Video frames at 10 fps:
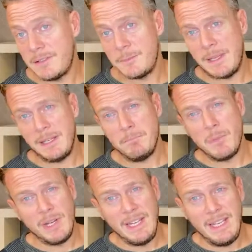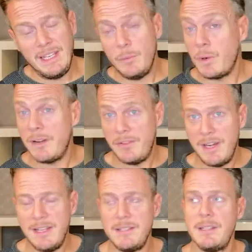spending money, whatever it
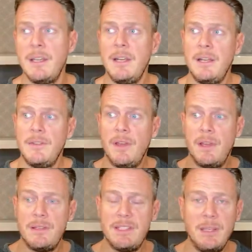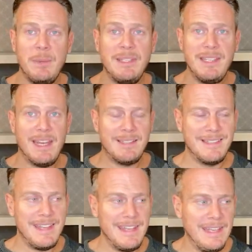is. The
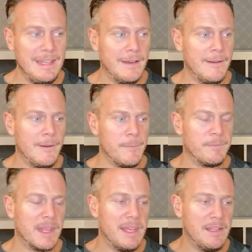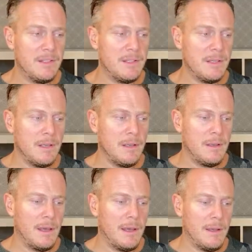CPTSD is
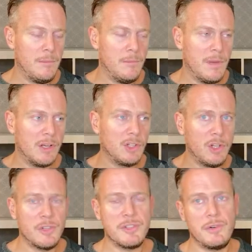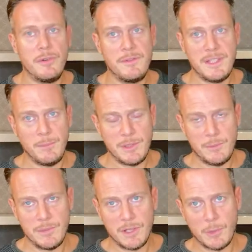a cluster of
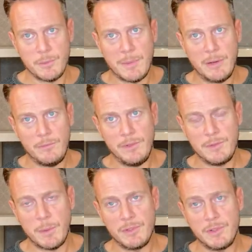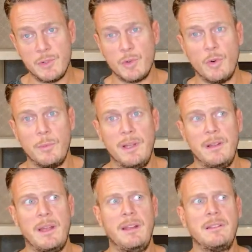symptoms that comes about in response to trauma,
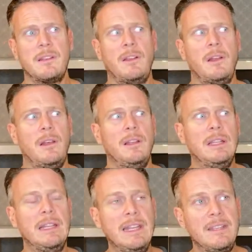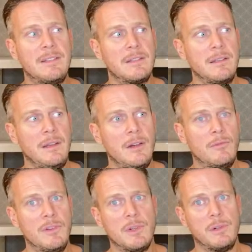and it's going to at least
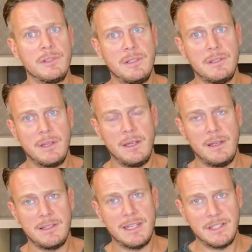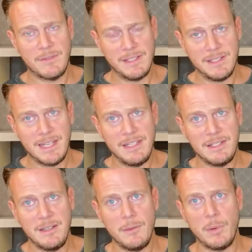result as a sense of agitation
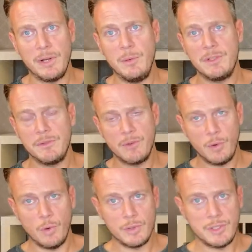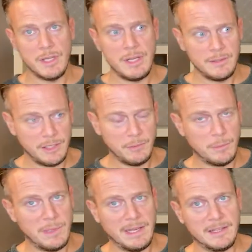in the body, which of course the human
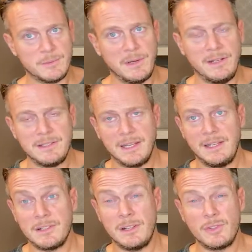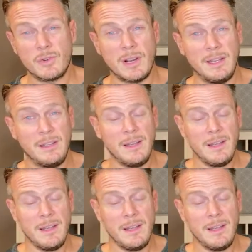being experiencing it is going to try and